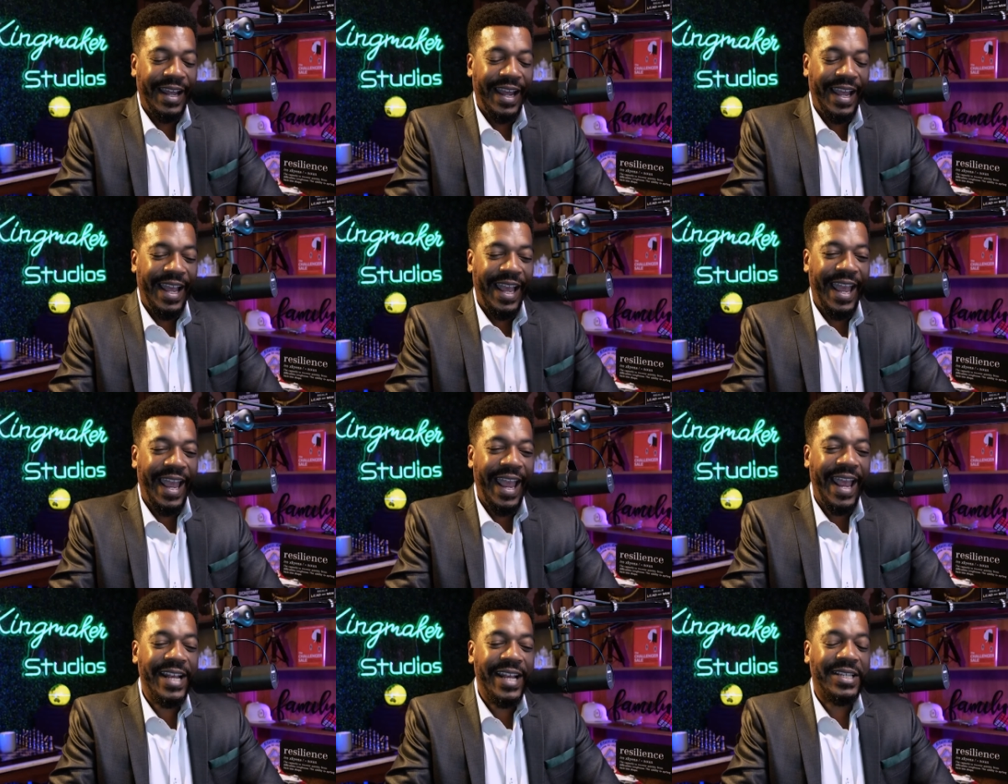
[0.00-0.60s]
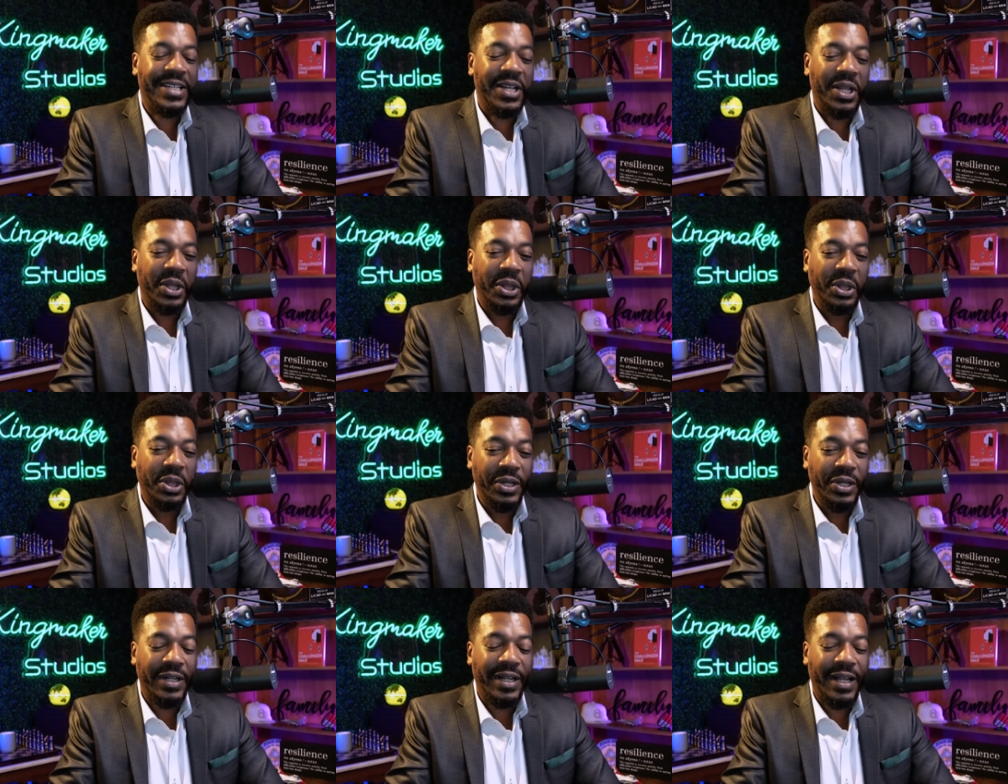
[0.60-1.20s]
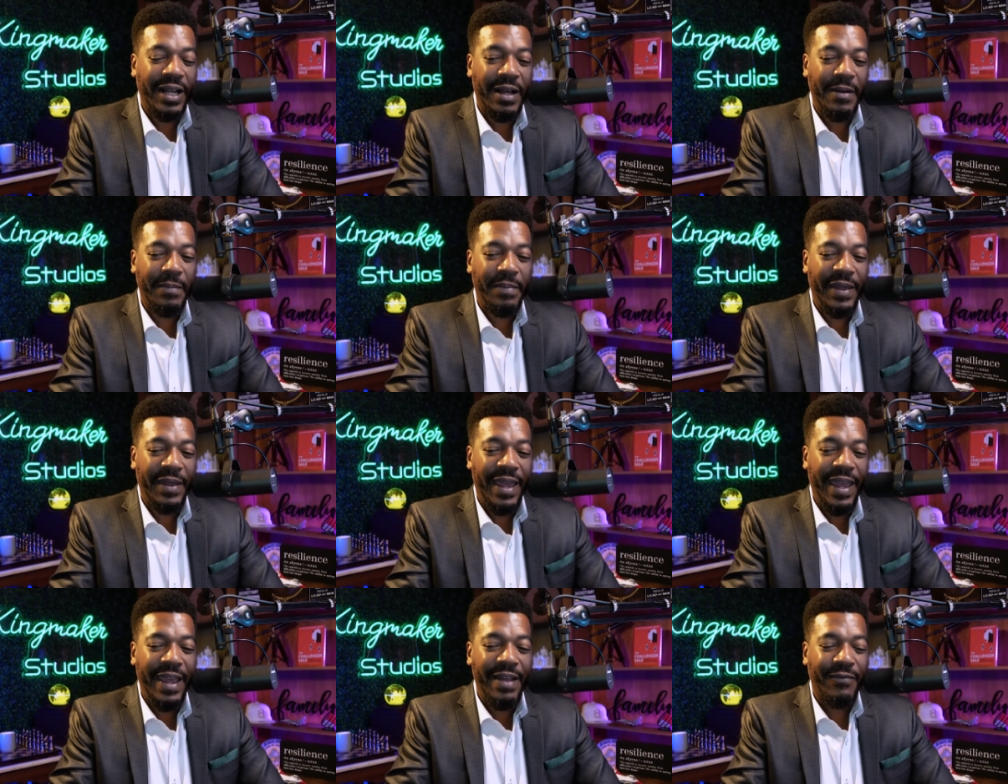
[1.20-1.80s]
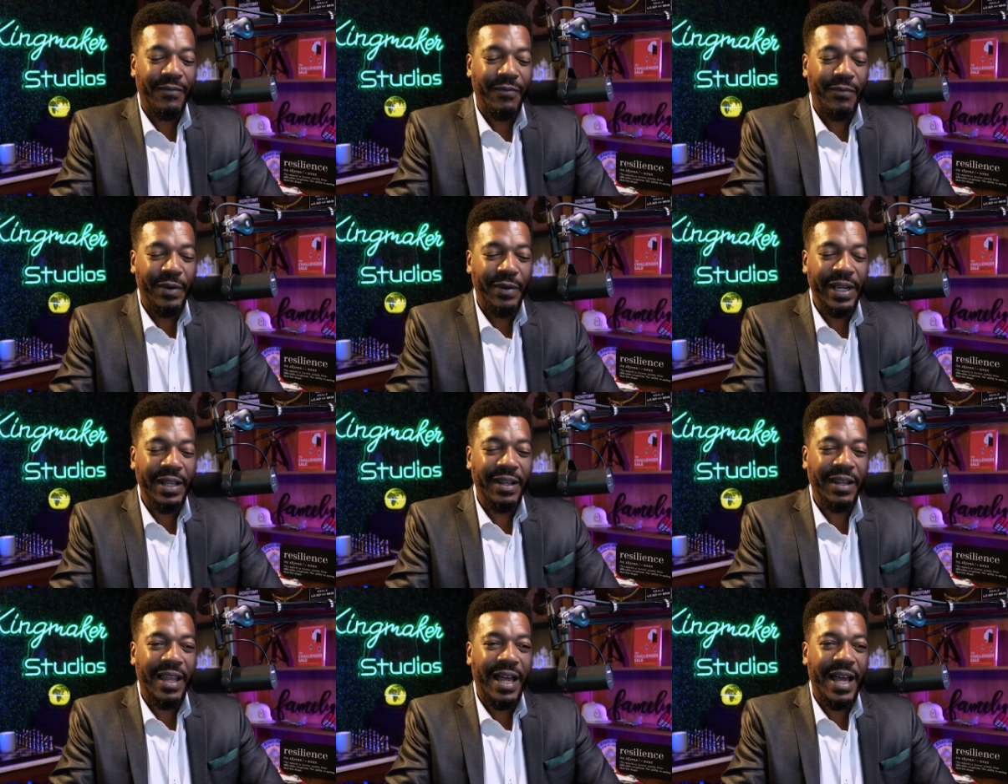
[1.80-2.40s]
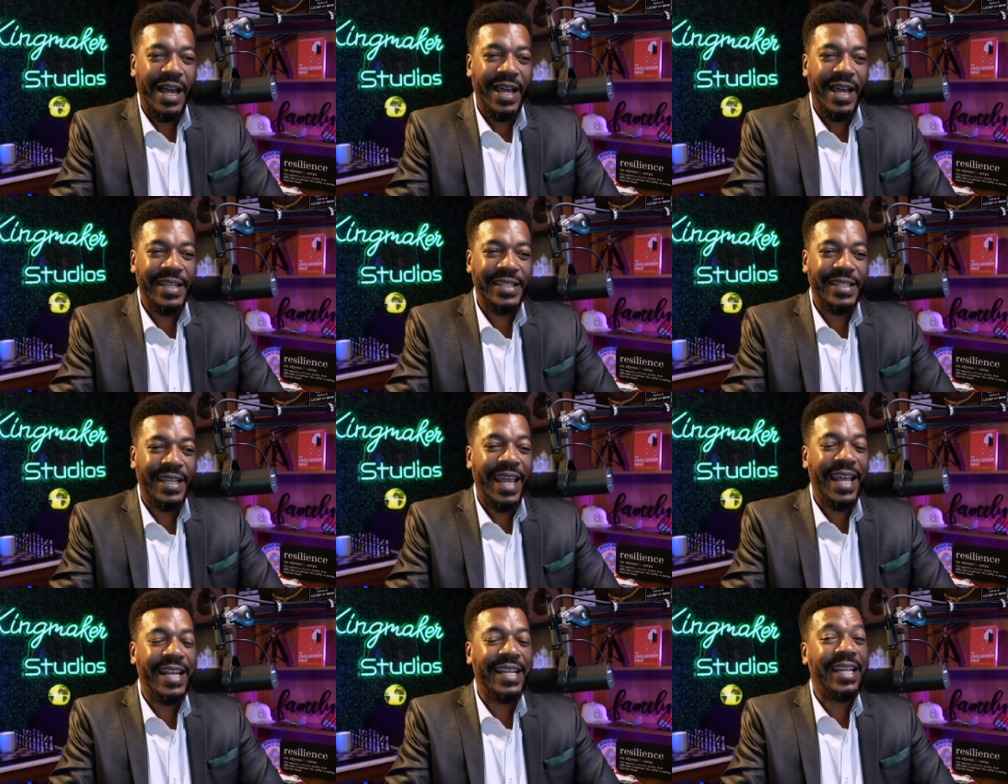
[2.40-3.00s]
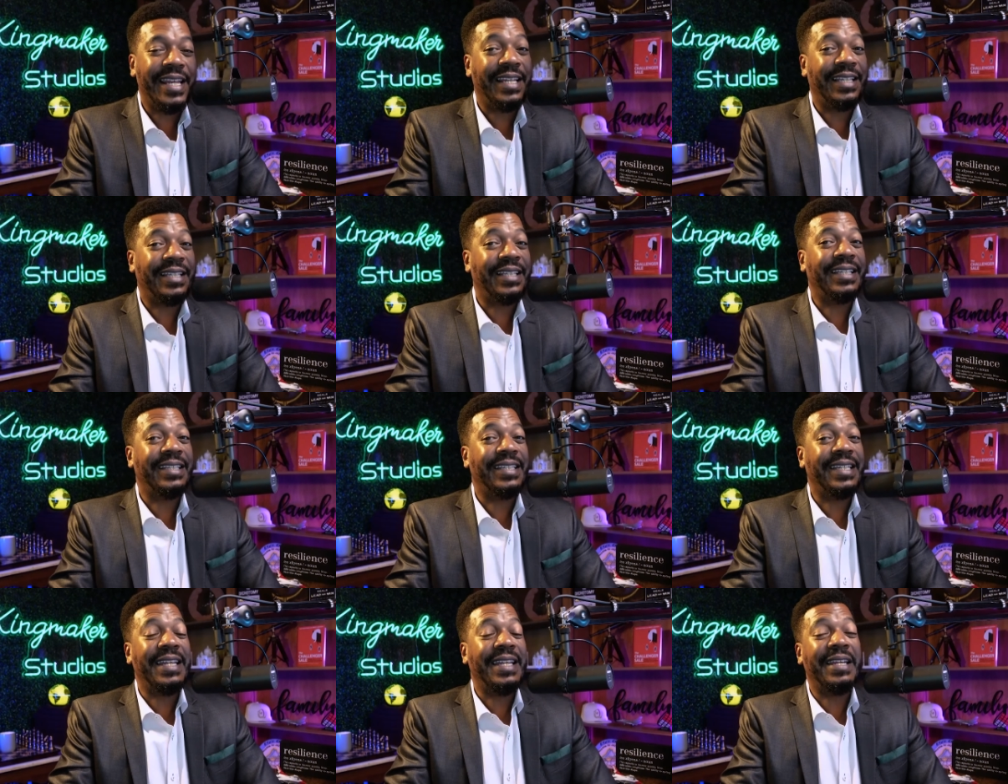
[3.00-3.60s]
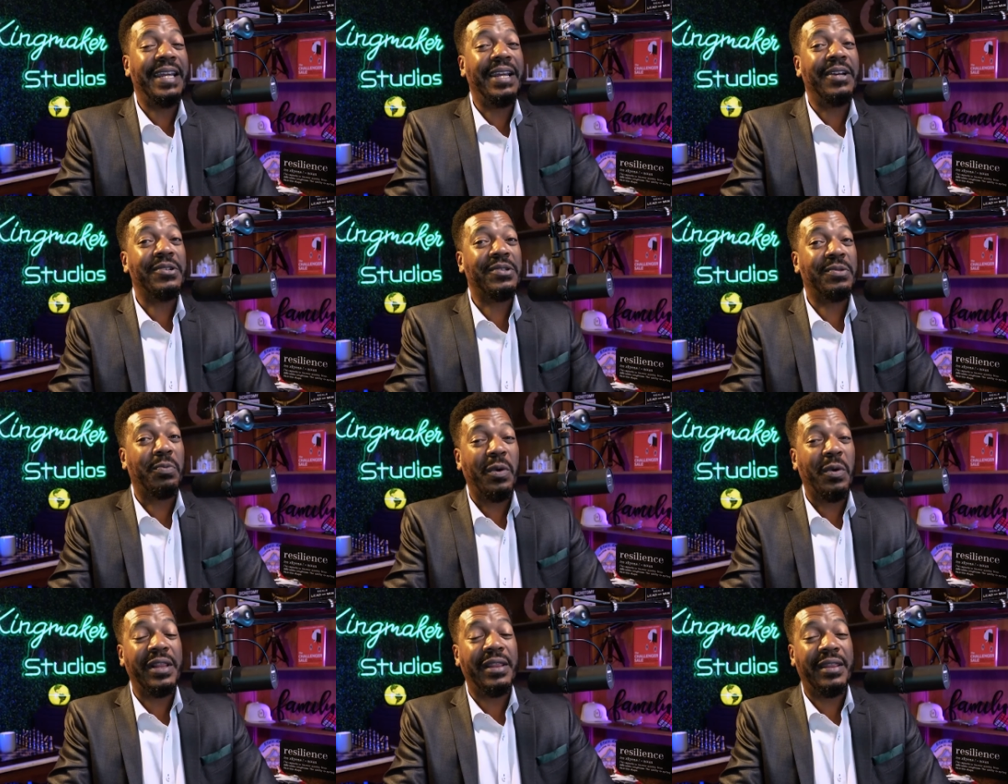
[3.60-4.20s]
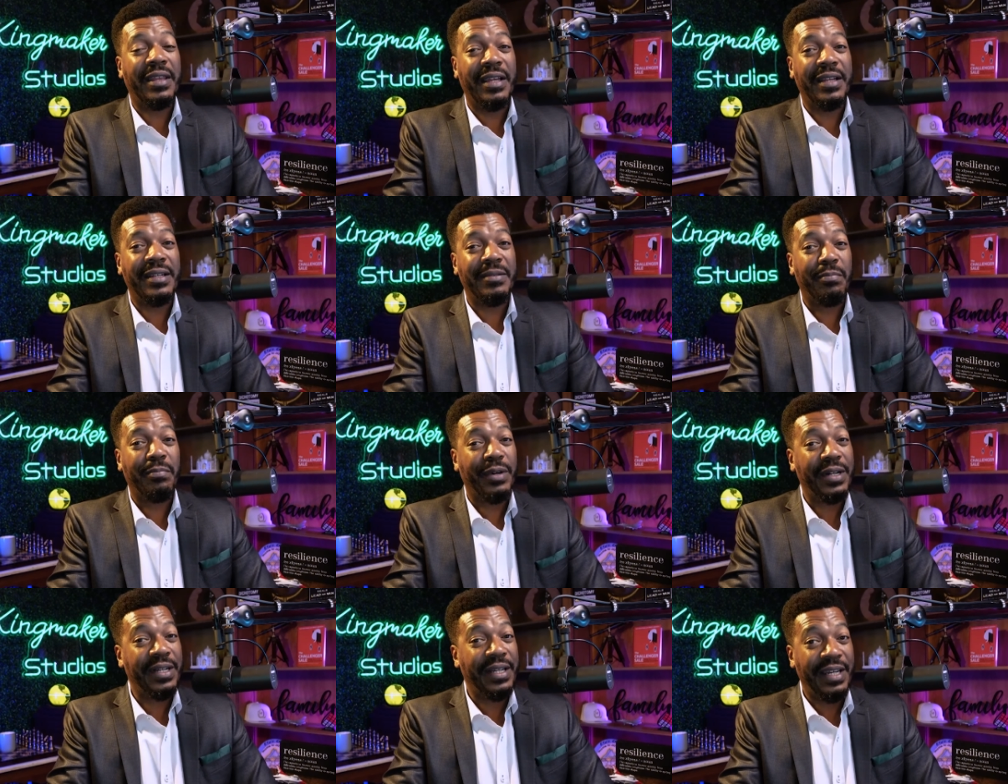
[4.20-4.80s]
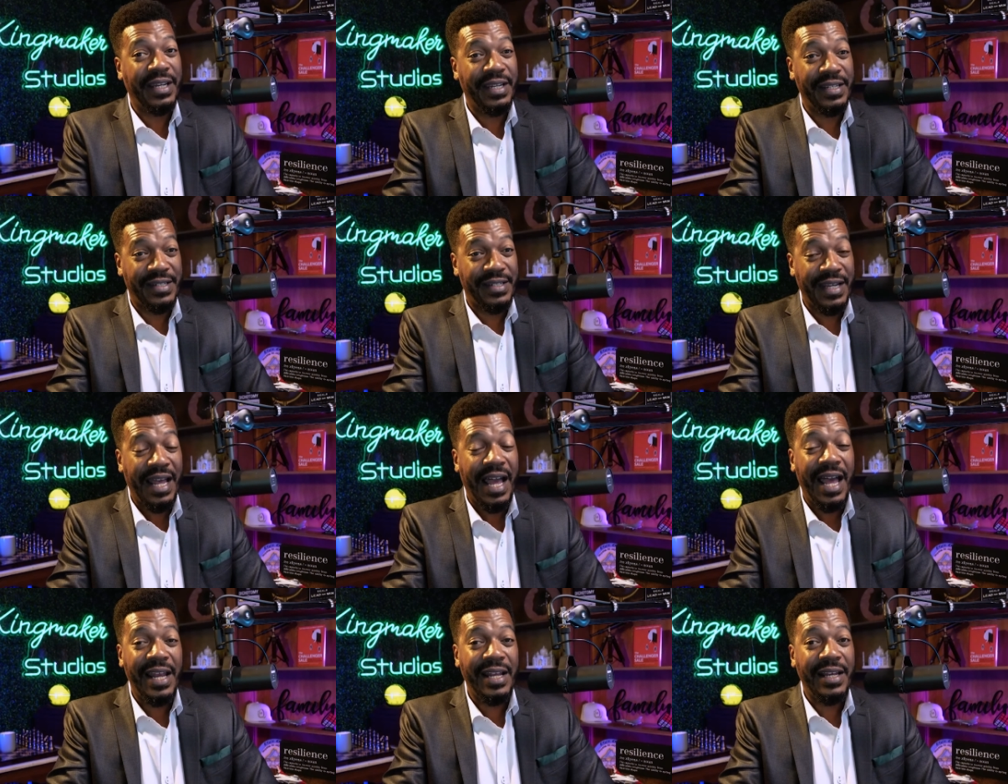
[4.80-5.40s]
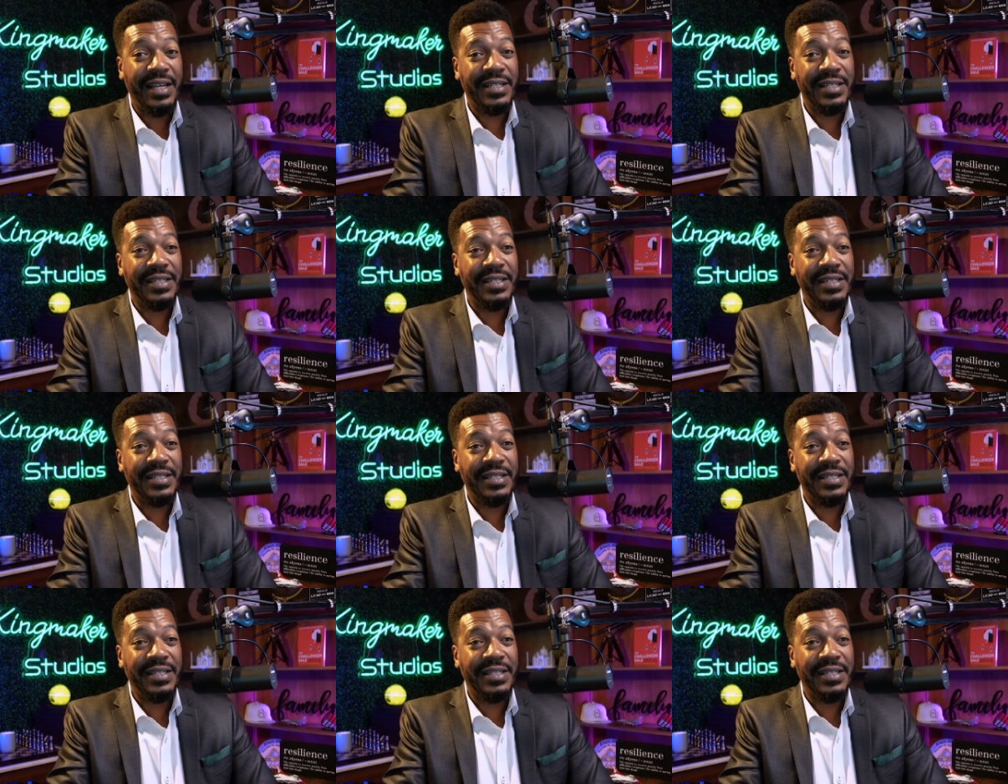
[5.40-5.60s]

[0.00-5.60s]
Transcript: And to look up and realize, and see, here's one thing Brittany is not,